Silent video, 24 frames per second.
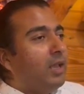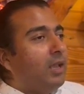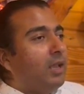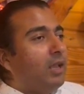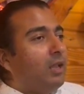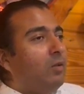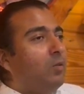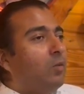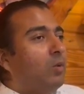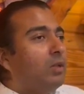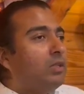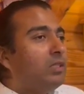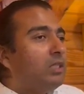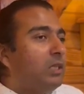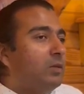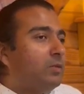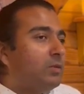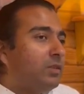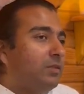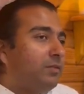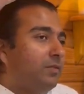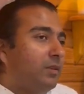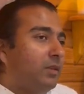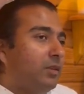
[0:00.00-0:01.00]
And once he
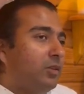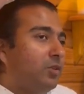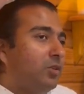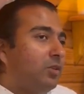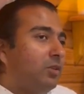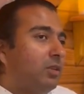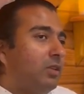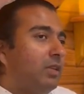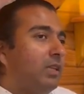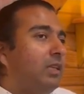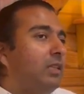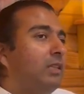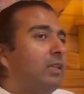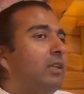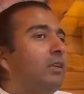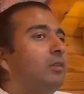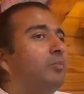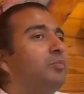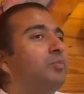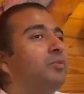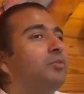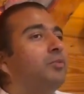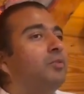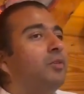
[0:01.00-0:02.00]
was finished, he then
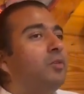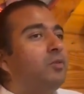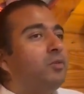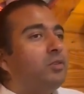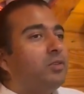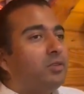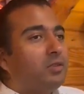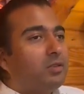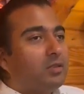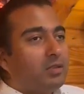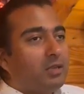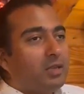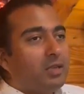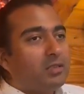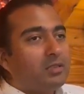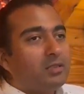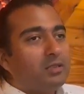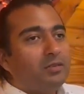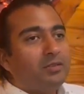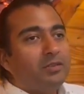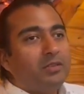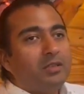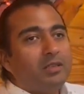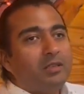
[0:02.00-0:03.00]
approached
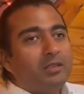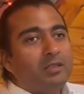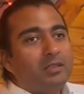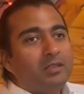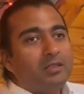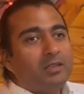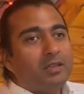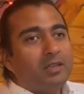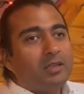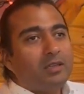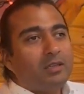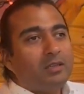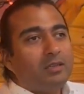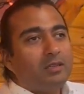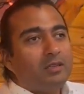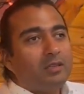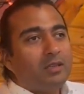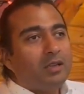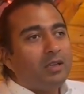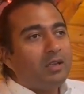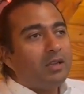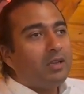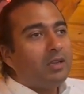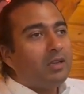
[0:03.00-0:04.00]
Asaji and he said,
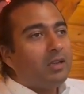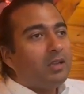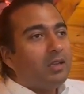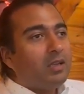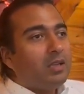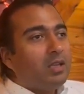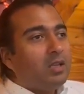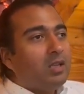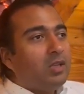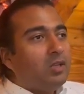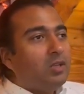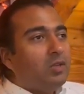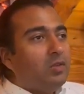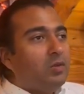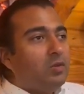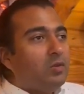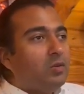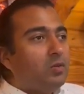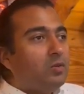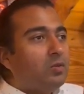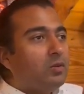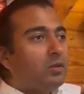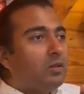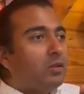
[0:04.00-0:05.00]

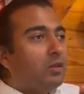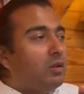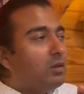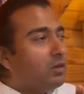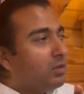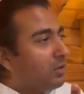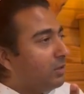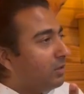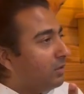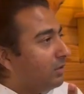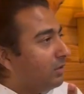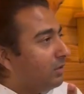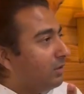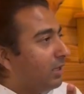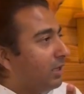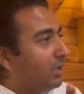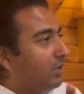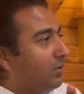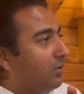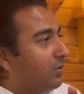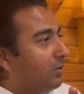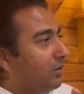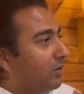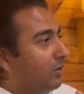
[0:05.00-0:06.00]
"You look
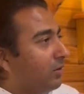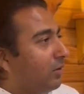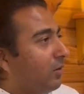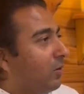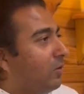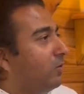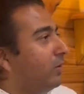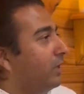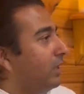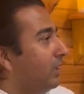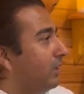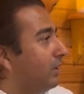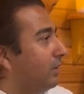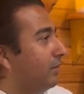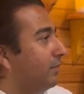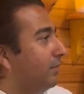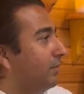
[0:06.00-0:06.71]
like you're glowing.